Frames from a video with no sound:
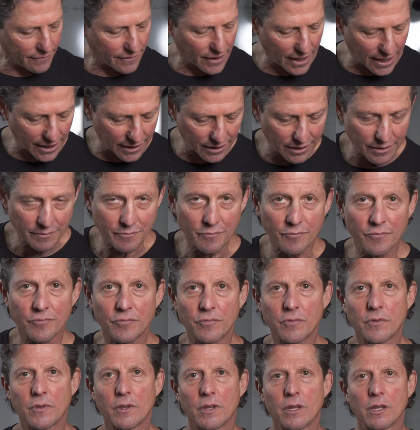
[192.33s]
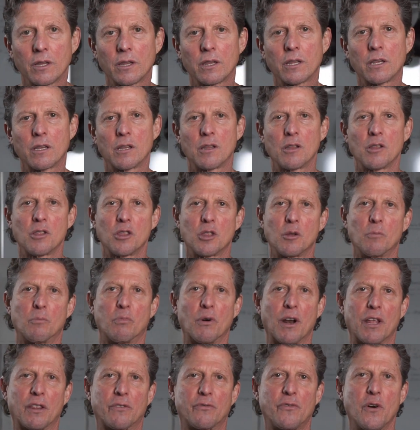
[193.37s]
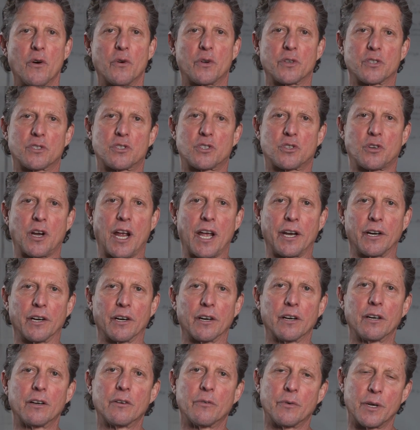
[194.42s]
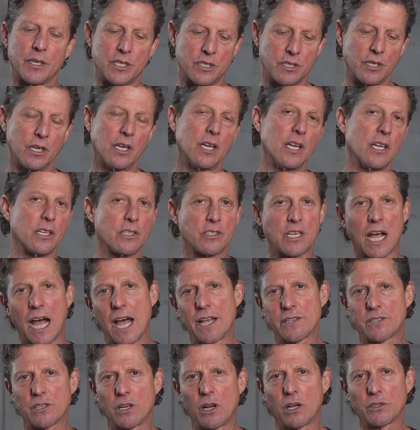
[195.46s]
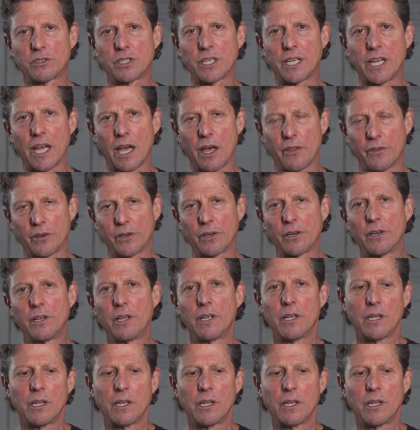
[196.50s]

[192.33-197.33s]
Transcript: then the breath focused trainer, which ties it all together,